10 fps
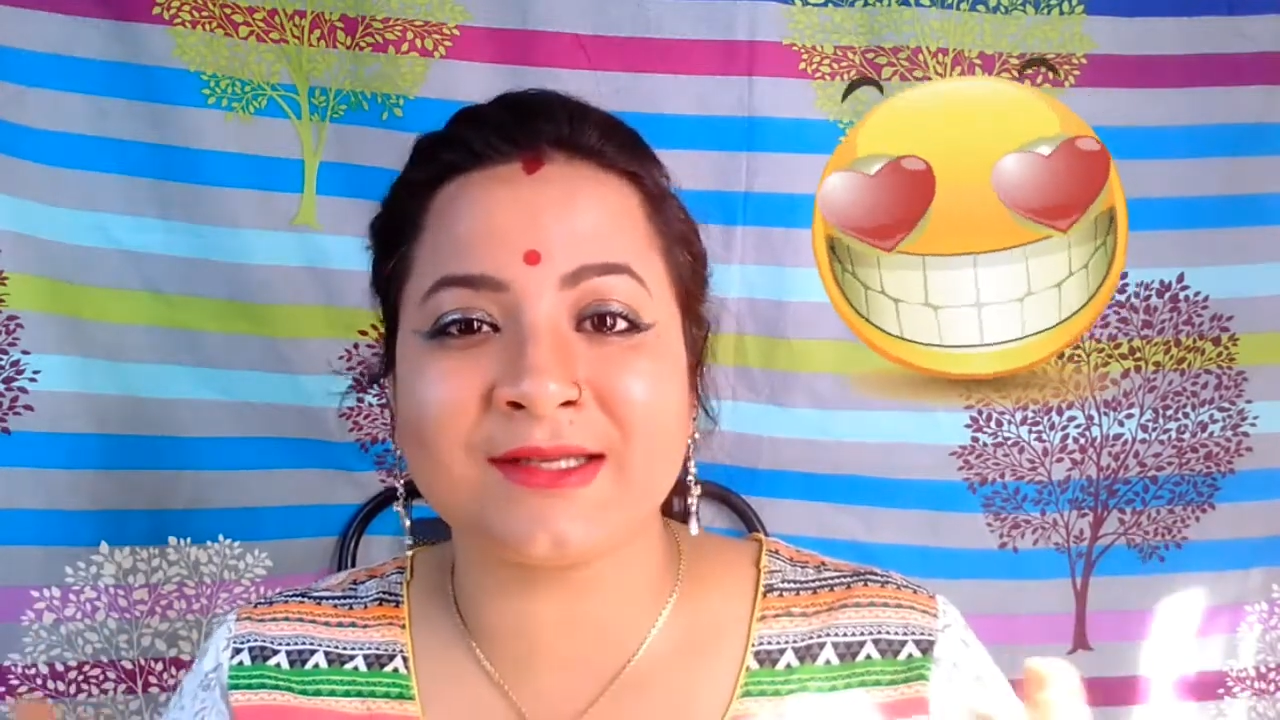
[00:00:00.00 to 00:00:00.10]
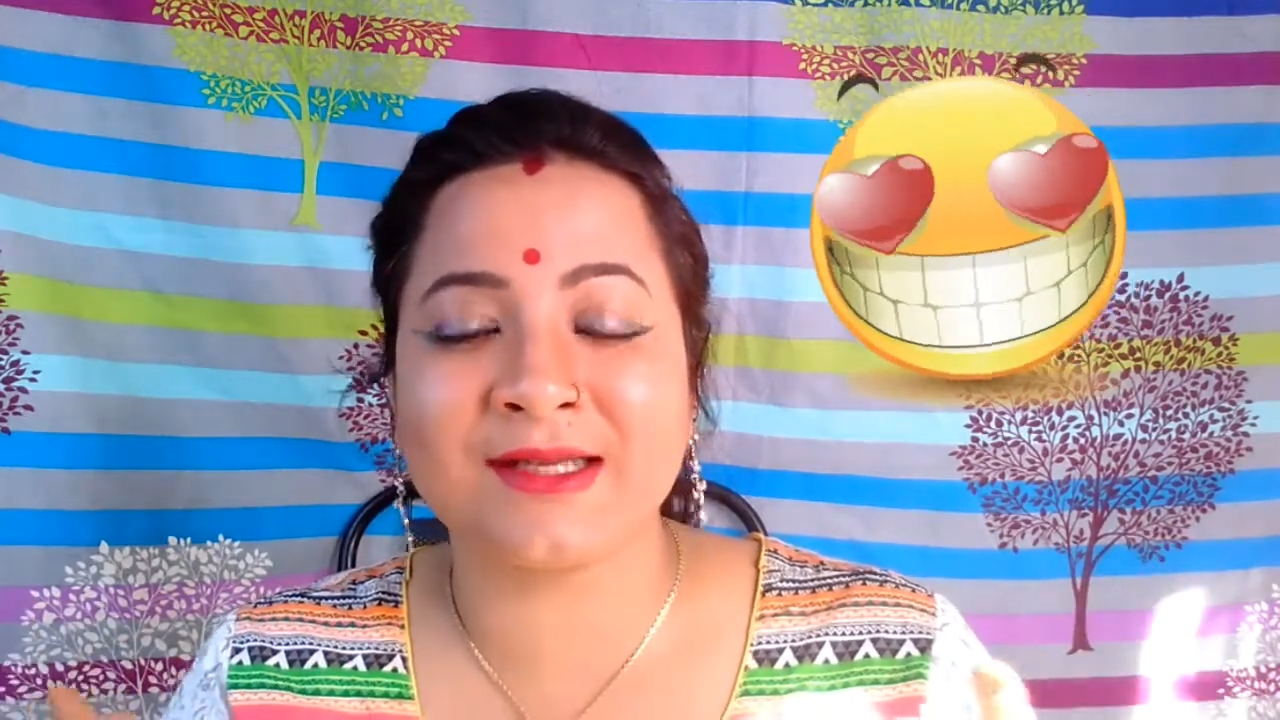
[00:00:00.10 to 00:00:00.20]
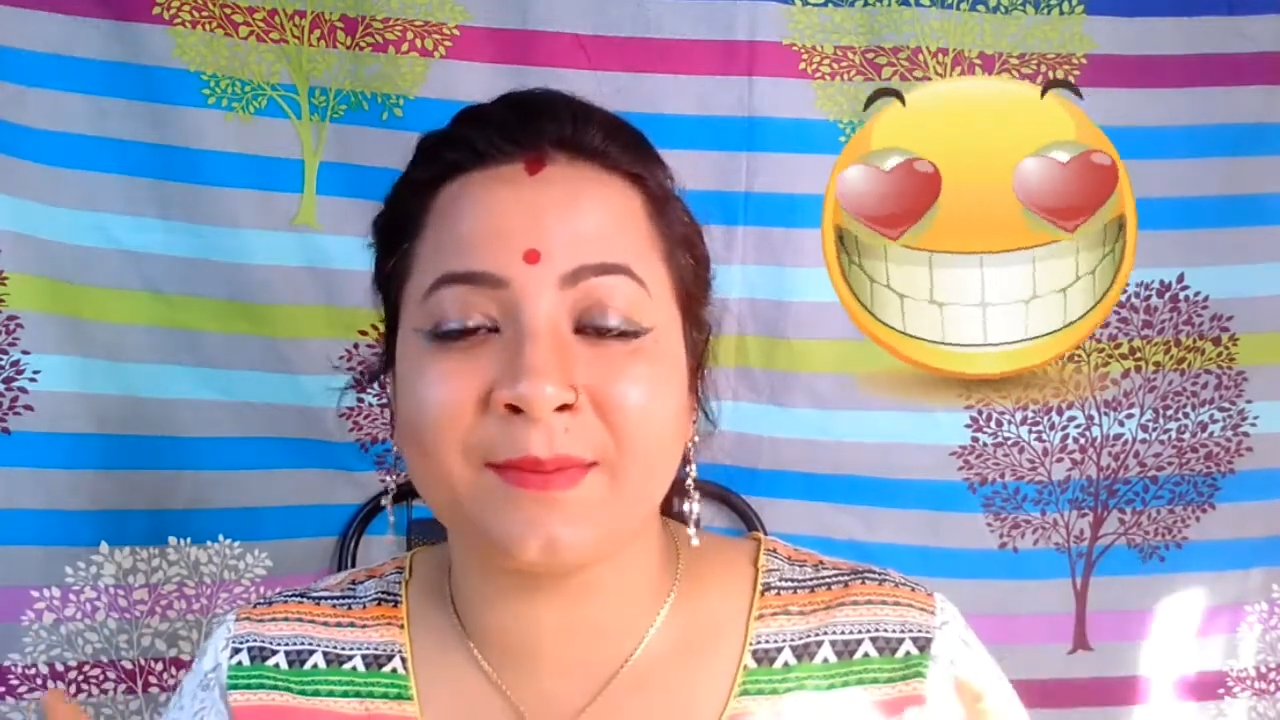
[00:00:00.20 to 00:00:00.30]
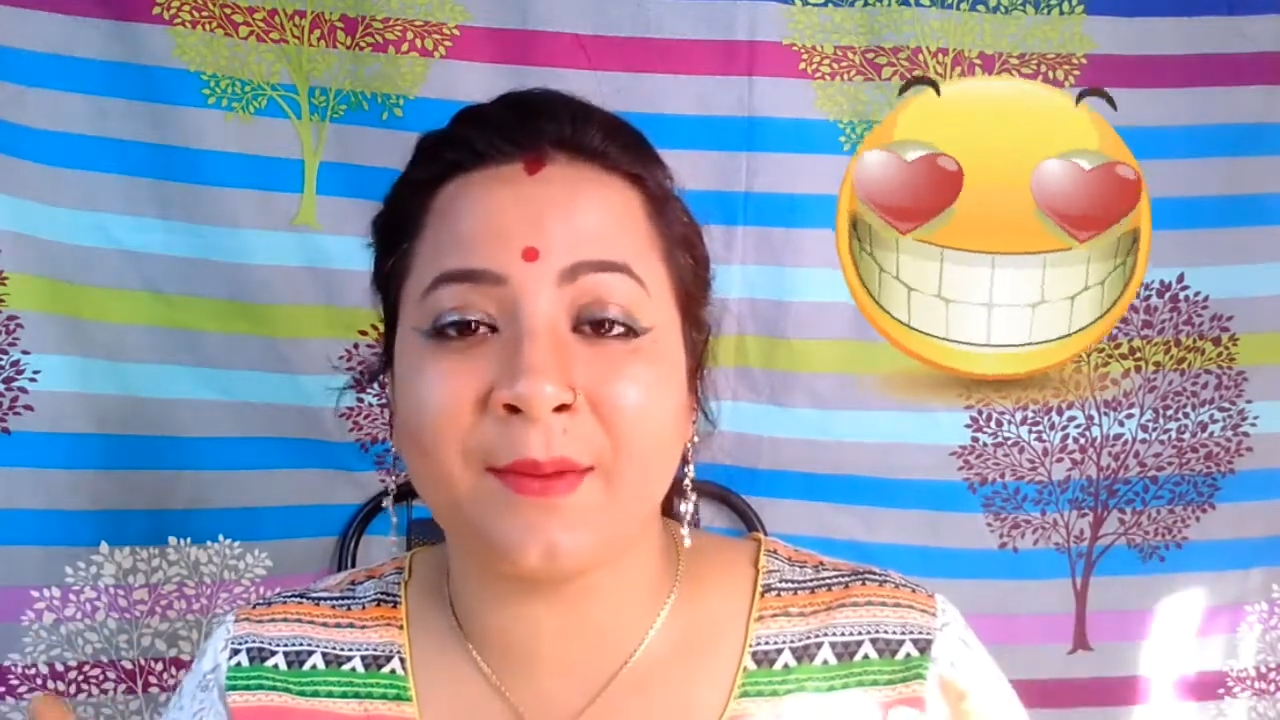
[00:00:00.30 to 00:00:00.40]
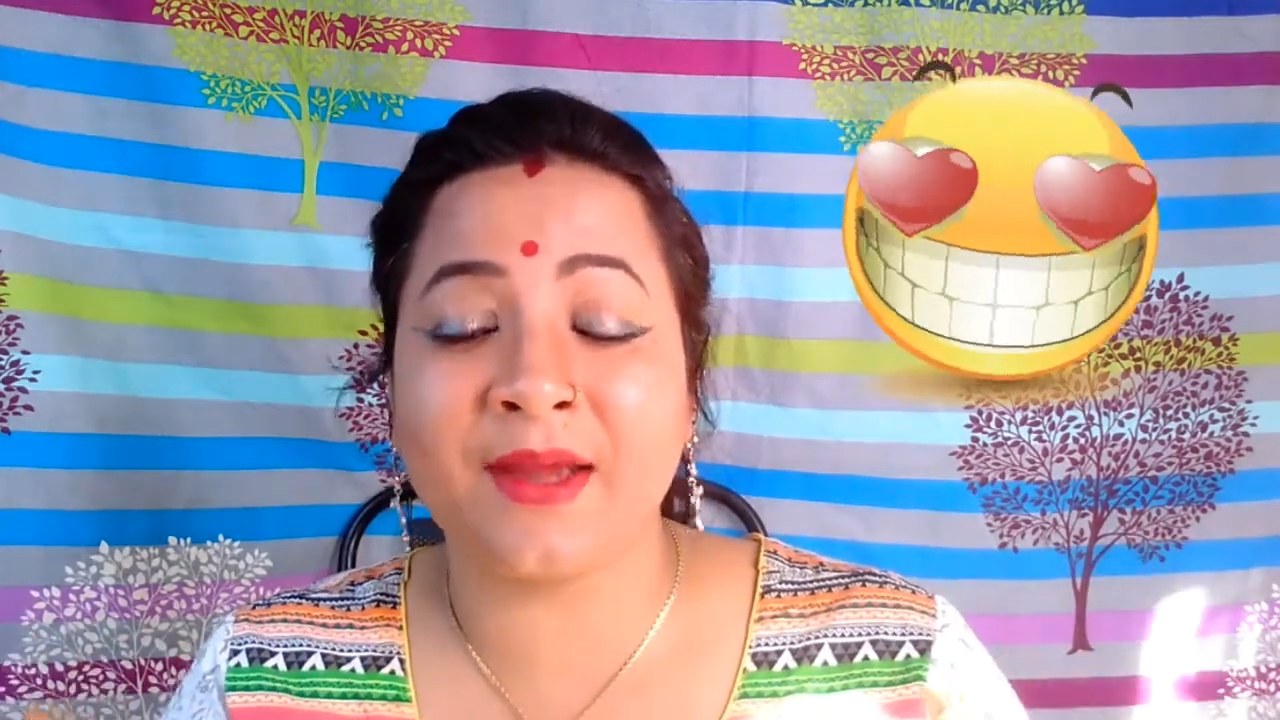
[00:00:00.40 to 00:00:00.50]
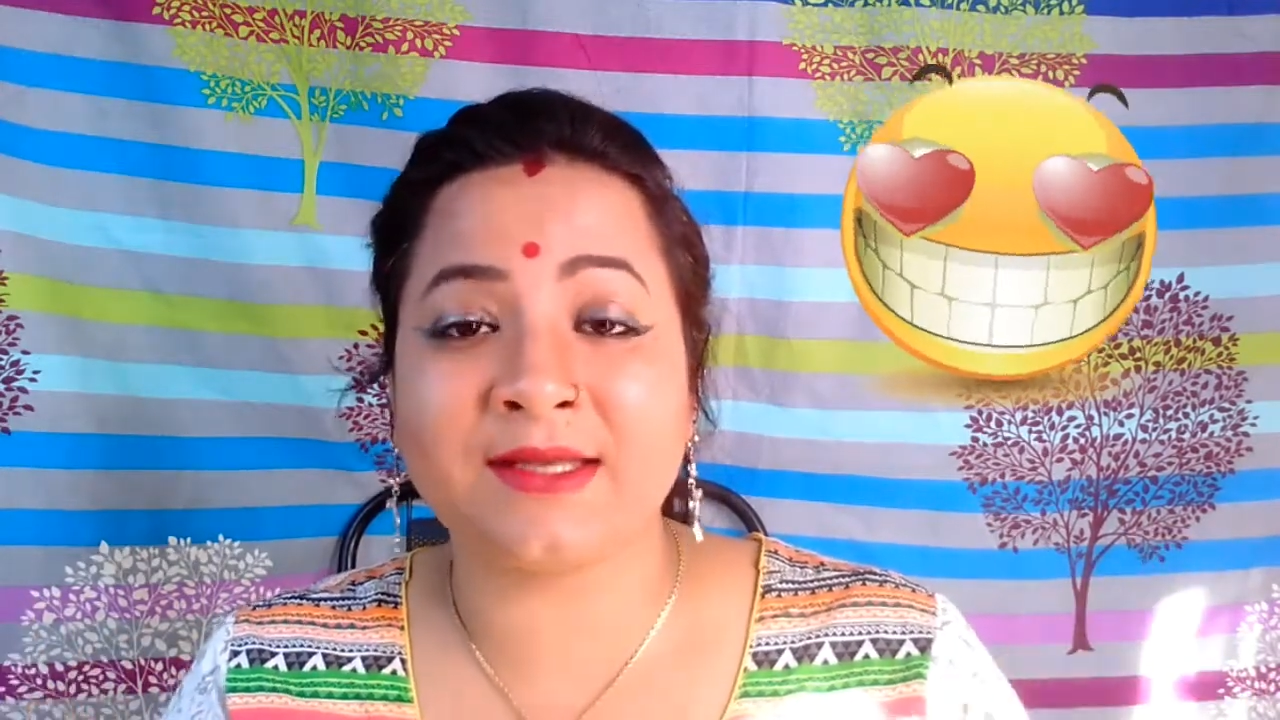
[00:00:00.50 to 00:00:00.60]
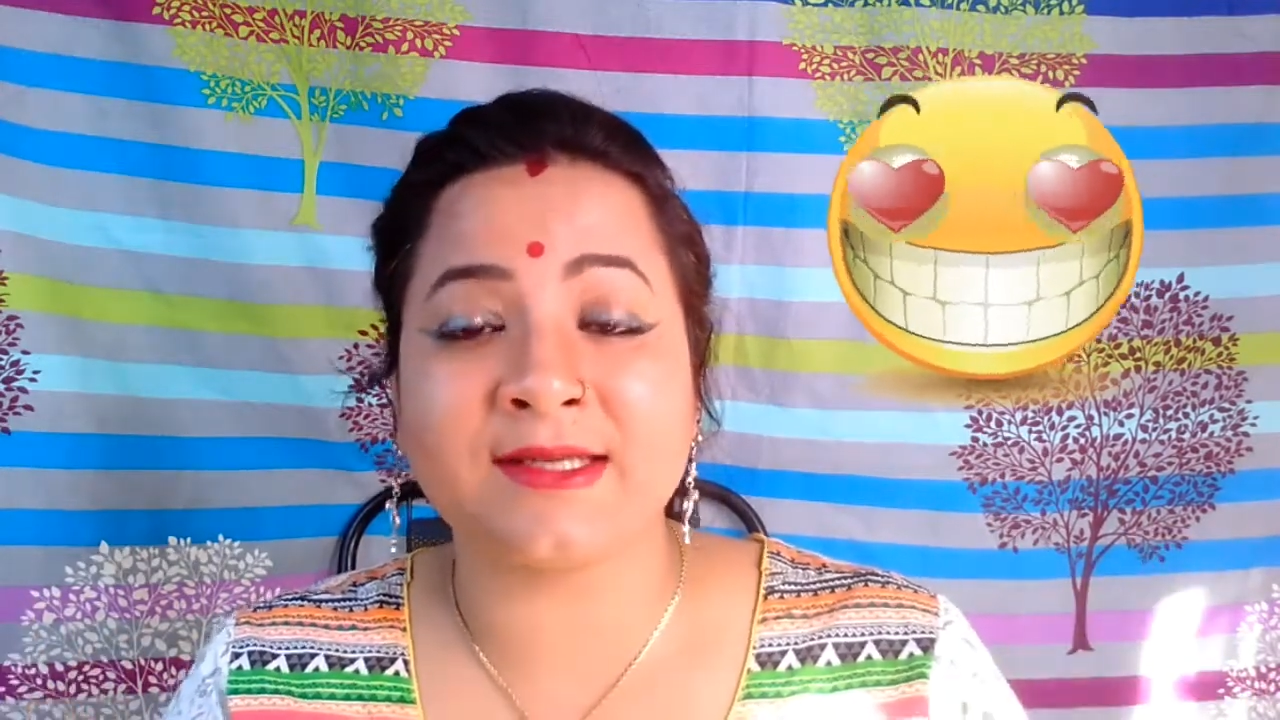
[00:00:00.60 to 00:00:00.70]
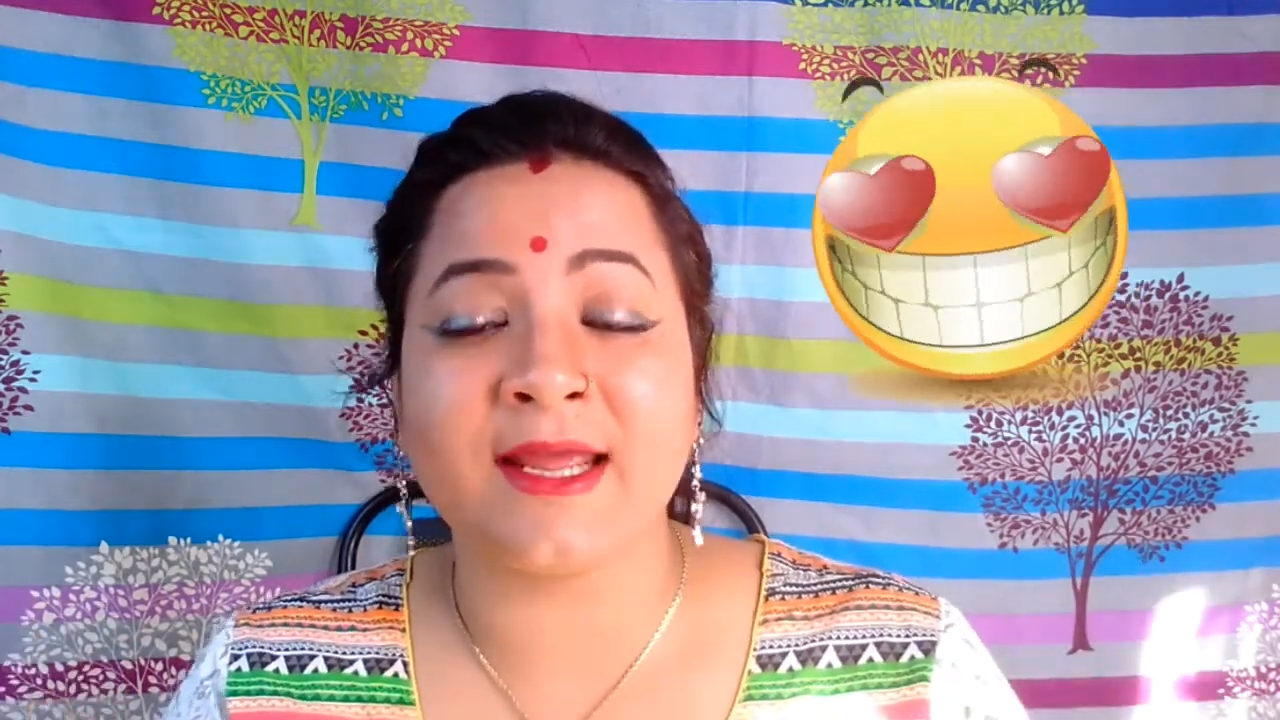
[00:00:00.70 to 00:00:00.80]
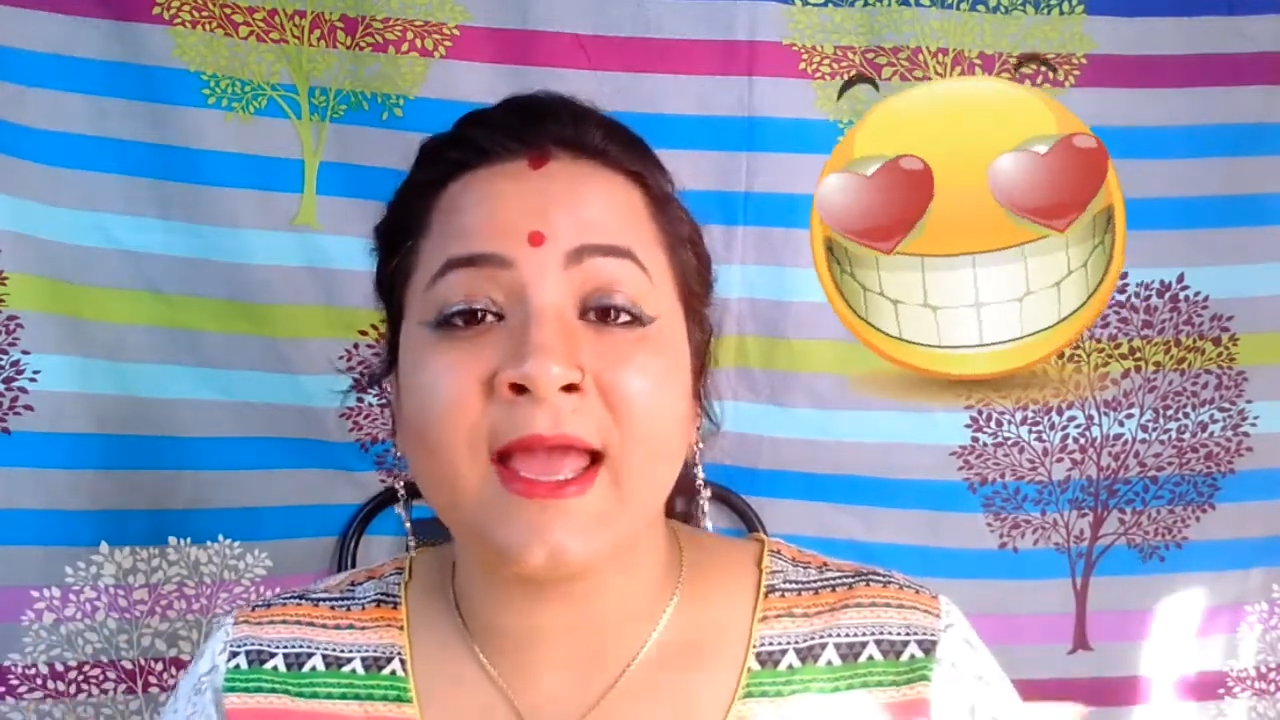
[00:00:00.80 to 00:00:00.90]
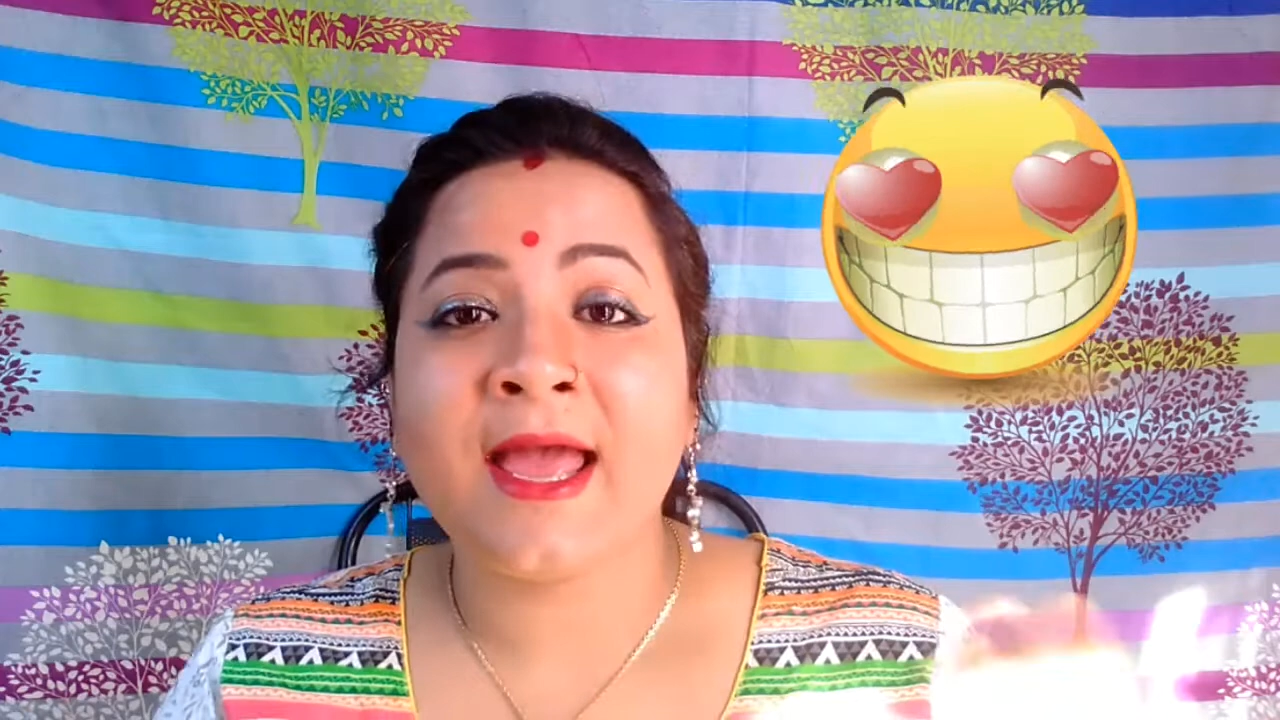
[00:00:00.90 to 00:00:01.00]
and keep
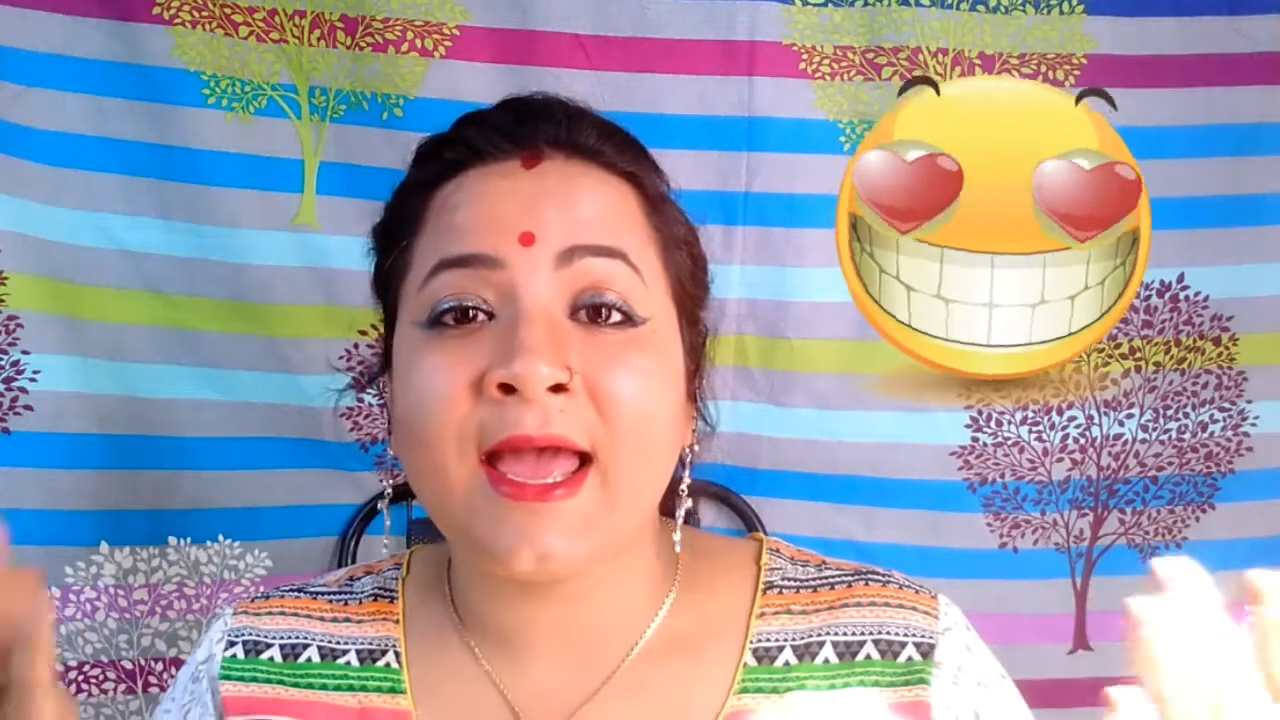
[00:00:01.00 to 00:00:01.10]
commenting